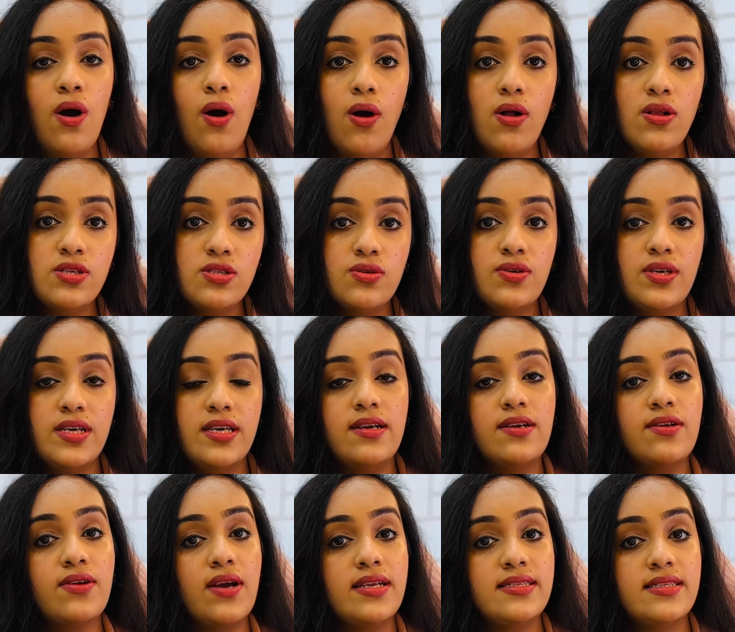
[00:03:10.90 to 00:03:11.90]
Also here
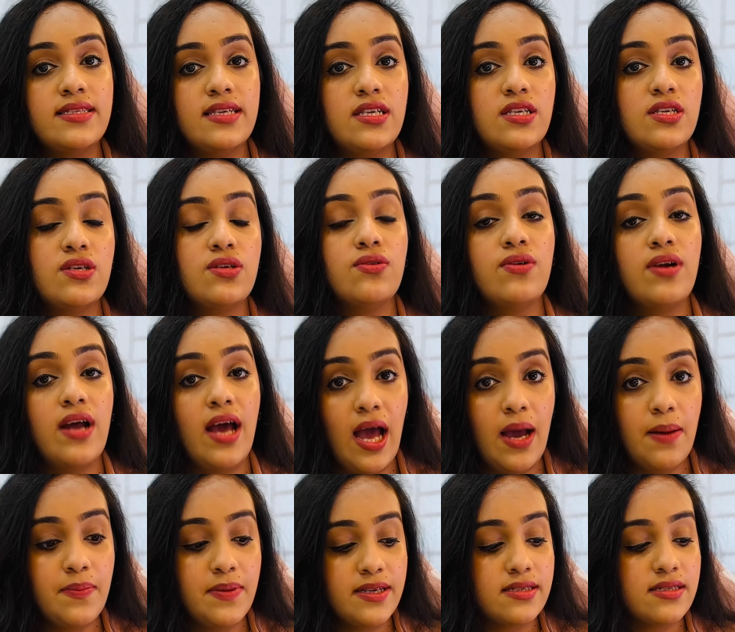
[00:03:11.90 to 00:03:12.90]
you can set your
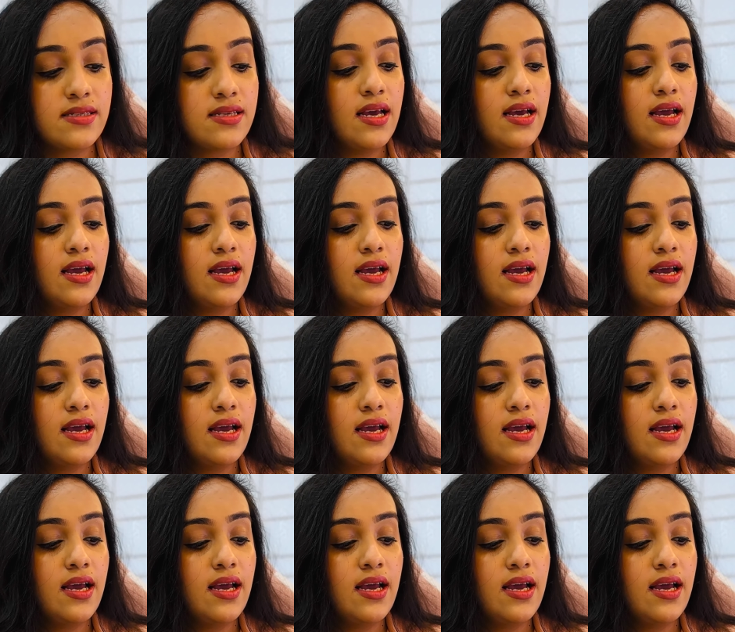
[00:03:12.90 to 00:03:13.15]
habits,